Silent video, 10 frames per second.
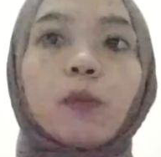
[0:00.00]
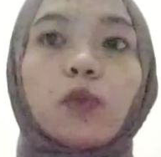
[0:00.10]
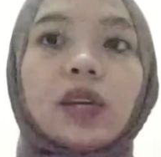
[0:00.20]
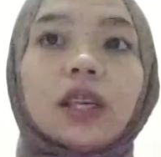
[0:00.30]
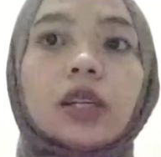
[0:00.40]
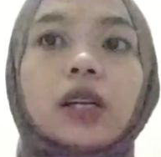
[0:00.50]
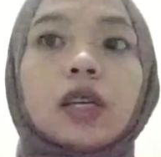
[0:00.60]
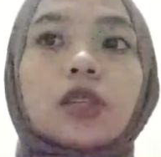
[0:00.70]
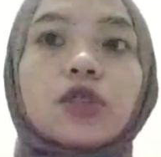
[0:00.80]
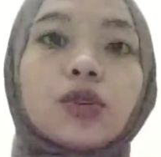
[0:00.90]
we
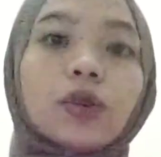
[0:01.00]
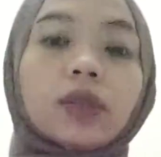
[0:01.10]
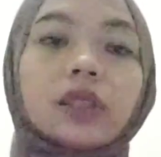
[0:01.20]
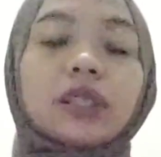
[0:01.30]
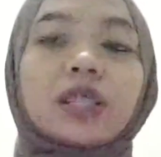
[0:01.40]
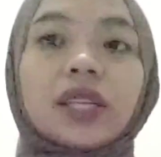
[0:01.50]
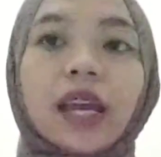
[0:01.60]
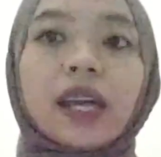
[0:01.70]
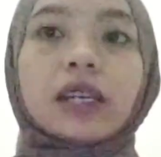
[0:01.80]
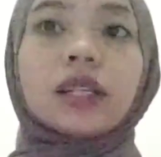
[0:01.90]
should
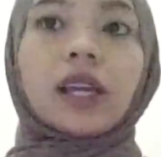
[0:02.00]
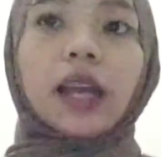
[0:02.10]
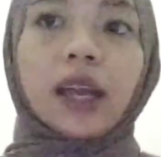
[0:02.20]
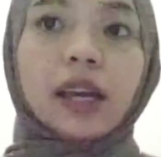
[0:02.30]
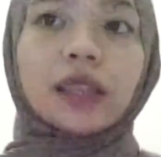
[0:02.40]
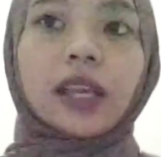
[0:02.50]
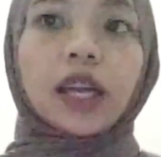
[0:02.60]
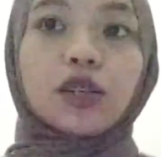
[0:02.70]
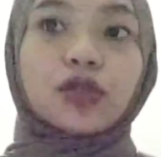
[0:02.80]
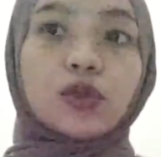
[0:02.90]
change it
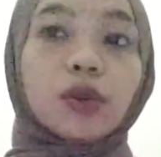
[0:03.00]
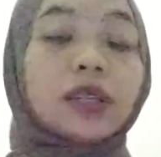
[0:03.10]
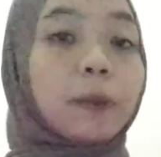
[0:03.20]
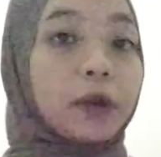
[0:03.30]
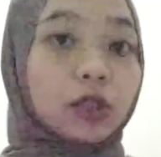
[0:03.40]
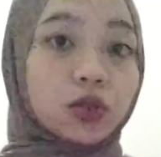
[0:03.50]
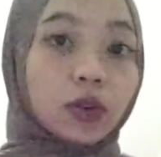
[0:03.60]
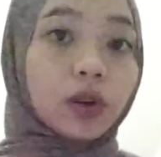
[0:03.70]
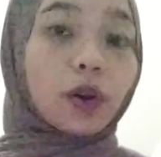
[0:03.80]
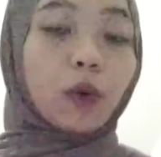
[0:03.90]
into the
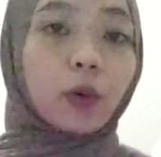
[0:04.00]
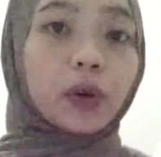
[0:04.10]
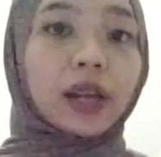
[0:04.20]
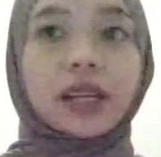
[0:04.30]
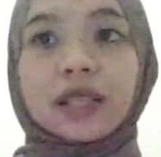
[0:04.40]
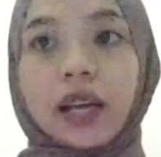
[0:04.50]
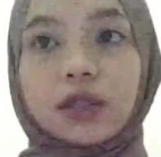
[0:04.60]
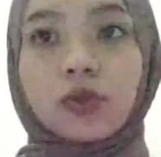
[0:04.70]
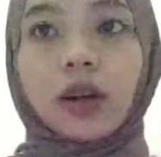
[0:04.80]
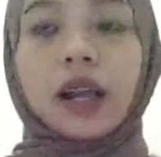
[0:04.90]
picture or
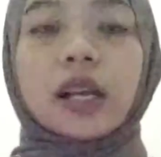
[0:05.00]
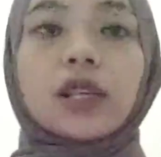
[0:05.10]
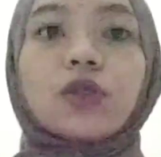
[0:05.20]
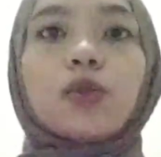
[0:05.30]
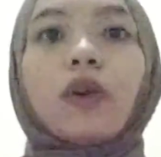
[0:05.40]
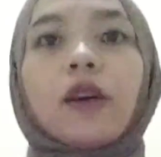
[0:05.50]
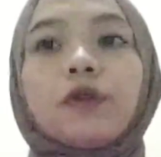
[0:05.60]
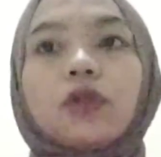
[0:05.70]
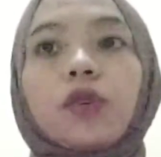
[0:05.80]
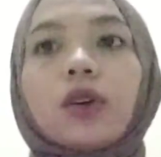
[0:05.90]
etc. So
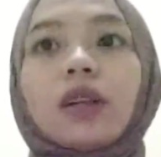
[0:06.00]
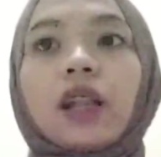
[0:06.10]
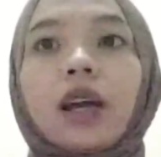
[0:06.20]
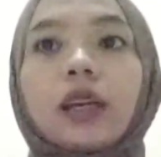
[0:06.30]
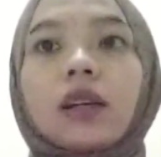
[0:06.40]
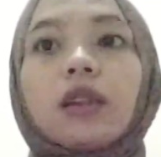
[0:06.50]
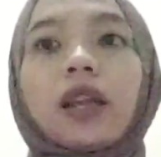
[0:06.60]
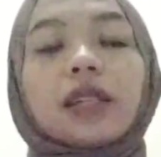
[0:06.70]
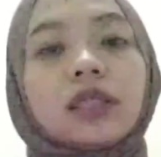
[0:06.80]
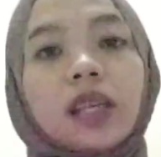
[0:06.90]
after like
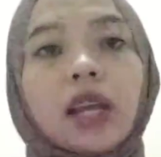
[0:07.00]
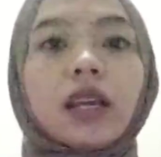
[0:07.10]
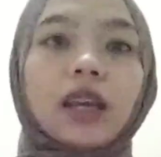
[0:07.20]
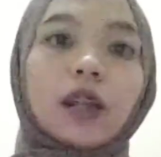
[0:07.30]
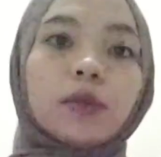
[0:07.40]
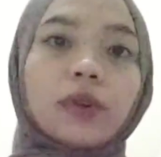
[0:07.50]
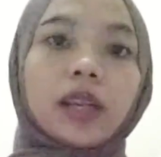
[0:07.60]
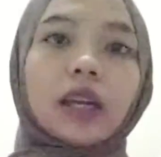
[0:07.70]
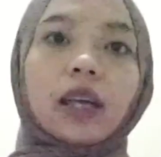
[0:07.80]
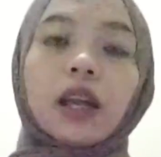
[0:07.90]
collecting,
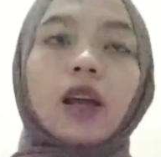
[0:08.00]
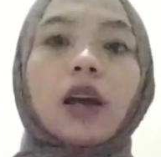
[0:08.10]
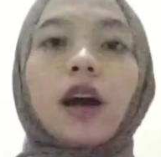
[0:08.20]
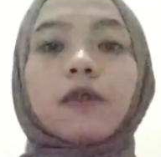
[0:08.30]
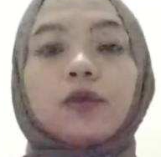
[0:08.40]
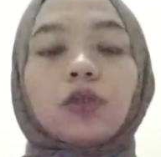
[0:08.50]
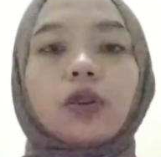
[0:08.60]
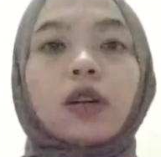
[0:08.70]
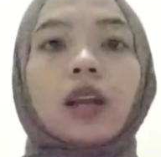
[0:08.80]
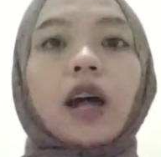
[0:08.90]
gathering,
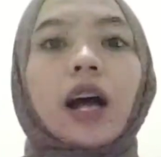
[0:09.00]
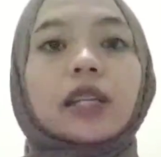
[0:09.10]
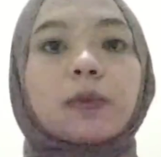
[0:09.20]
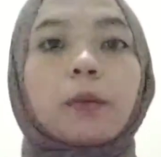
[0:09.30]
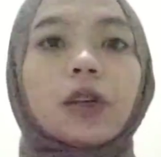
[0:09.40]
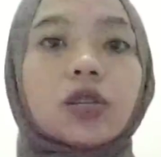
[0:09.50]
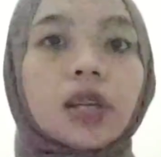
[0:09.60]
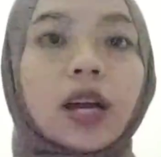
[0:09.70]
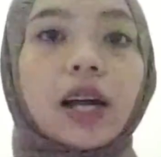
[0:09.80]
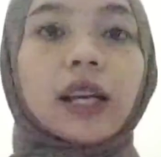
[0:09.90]
after
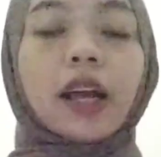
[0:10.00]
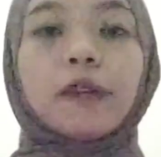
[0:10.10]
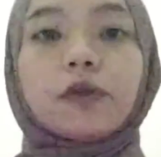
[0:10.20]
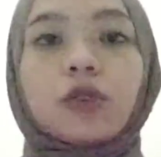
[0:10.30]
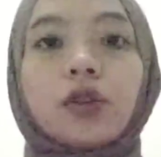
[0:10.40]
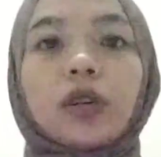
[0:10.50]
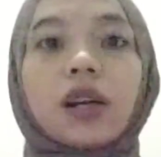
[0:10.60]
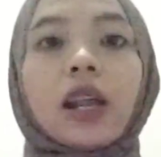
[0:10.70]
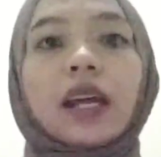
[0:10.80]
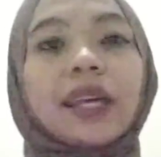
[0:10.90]
explanation, after
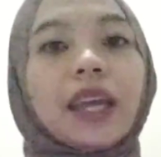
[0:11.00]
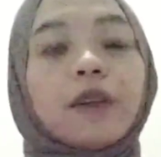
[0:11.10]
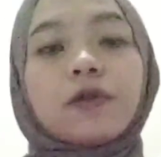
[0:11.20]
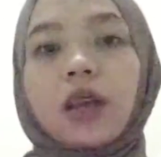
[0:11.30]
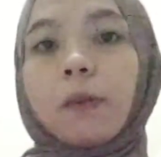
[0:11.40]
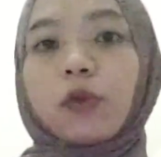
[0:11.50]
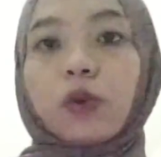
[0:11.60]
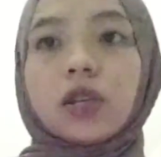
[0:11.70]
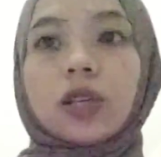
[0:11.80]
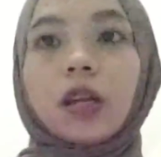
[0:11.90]
give some
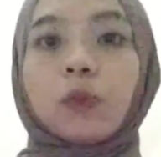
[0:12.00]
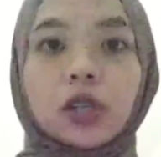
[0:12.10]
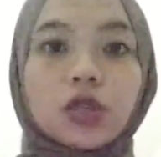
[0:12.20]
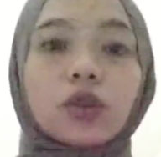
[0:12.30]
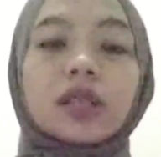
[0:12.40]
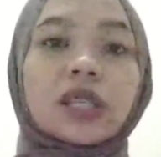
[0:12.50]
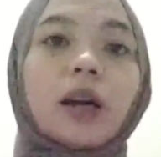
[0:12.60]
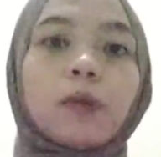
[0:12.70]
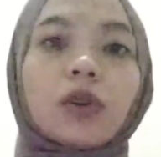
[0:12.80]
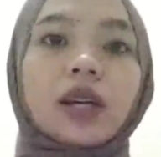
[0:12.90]
question, we should
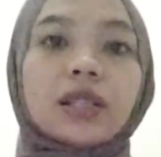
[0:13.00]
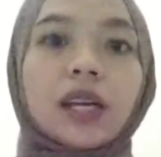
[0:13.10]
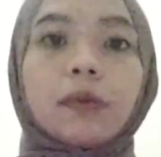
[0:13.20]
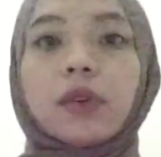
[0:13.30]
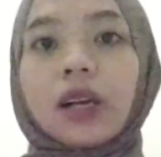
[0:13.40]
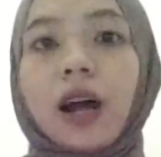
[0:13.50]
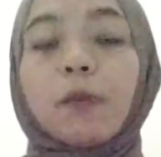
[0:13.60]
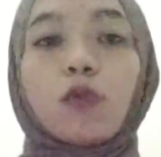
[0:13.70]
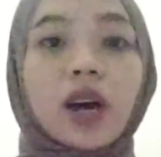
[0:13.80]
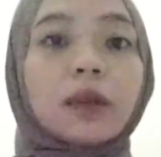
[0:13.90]
summarize it
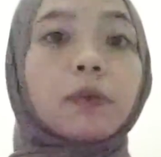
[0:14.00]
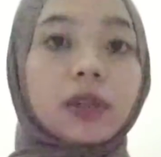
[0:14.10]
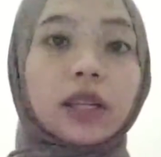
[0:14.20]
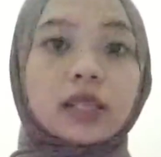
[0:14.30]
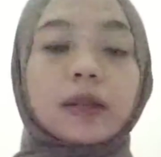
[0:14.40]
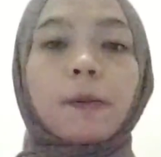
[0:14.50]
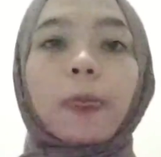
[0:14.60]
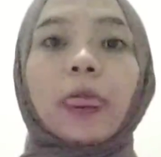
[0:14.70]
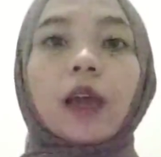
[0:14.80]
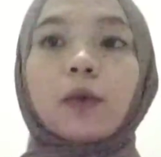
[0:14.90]
become one place,
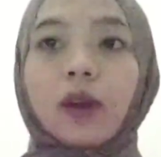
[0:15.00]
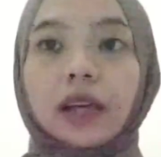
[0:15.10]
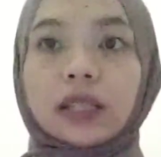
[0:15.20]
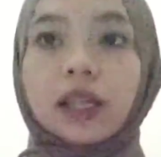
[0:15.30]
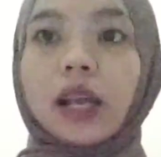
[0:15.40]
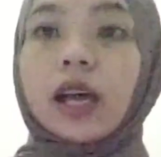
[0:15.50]
right?